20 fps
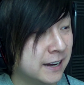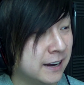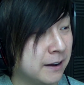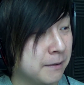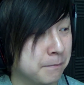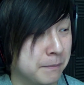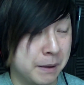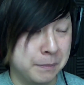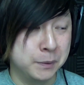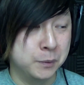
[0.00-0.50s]

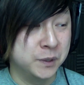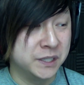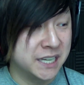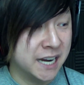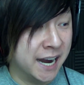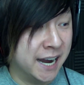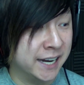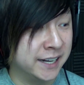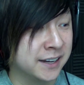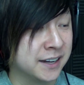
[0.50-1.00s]
Um, maybe we
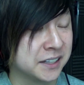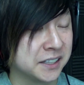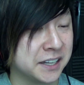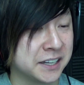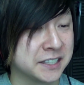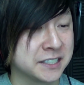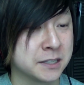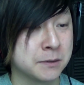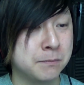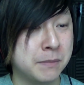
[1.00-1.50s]
died.
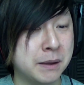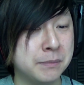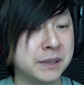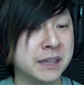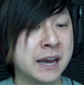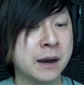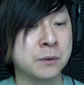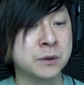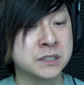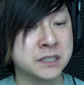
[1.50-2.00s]
Like I said, maybe
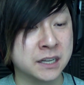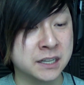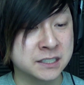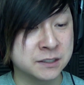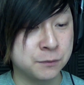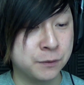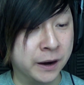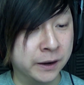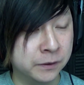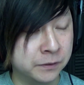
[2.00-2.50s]
that was
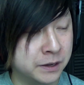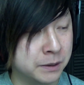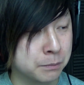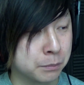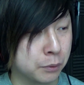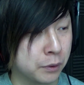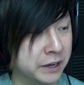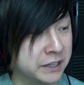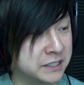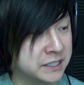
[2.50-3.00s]
us finally
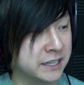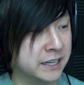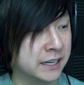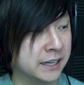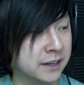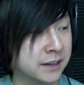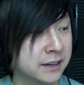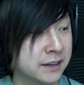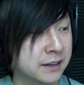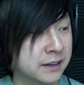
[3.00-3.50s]

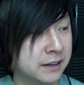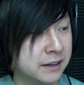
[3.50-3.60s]
embracing,